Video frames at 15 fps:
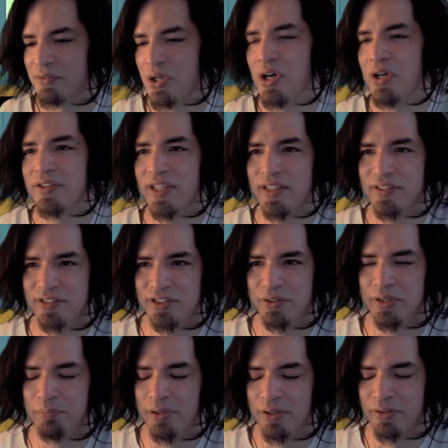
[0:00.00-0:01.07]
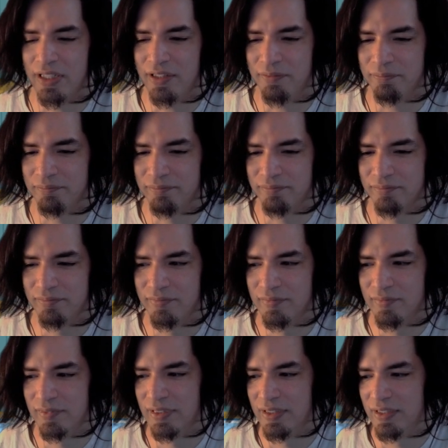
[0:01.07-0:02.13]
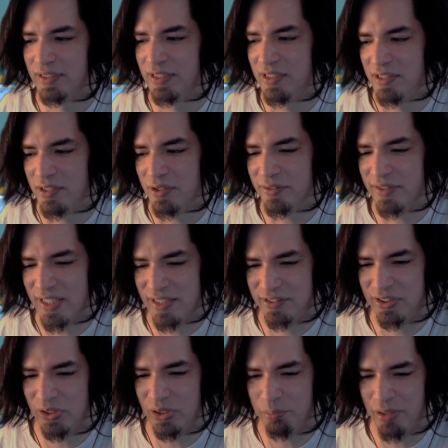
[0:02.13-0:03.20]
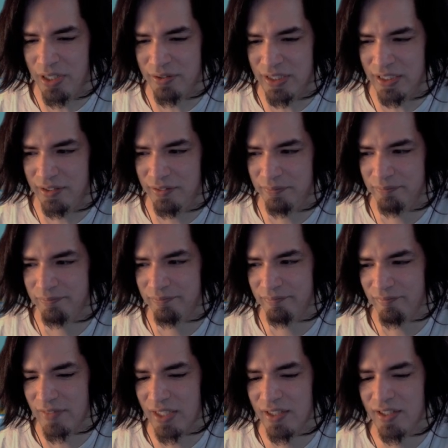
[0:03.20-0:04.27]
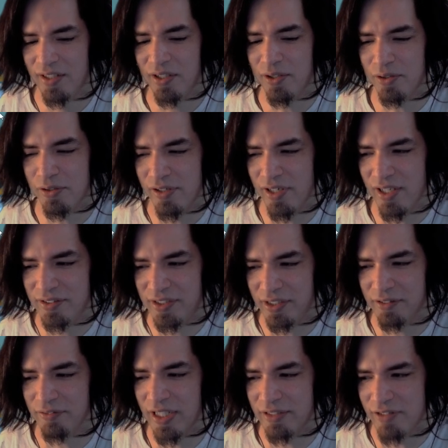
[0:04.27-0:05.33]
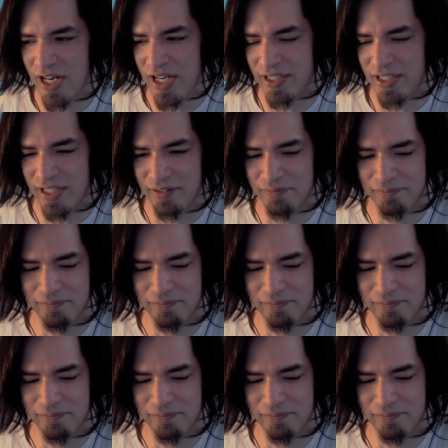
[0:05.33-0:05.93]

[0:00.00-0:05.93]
Well, hold on to it, Pony. Hold on to it, Pony. Hold on to your red rocket.